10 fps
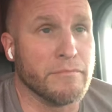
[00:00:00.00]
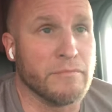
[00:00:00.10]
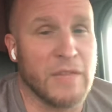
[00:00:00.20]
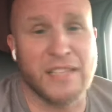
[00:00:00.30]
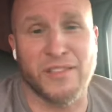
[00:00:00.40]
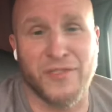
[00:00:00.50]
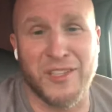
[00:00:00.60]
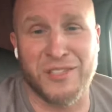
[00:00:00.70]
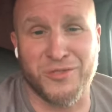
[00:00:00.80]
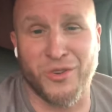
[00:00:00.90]
That's a
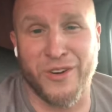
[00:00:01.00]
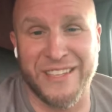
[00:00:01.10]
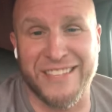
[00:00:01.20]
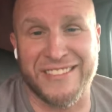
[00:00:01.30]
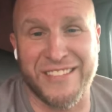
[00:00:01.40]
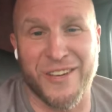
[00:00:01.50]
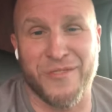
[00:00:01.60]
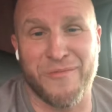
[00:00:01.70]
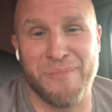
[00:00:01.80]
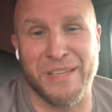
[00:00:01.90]
funny story in
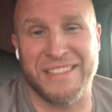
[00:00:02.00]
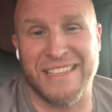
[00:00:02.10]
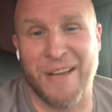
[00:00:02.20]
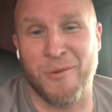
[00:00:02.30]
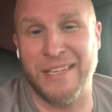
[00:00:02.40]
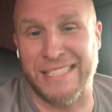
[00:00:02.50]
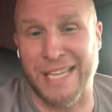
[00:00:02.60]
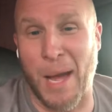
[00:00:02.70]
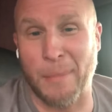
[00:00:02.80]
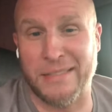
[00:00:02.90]
itself, but I went to
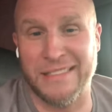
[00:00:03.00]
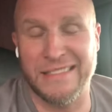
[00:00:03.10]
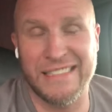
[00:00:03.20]
Thompson.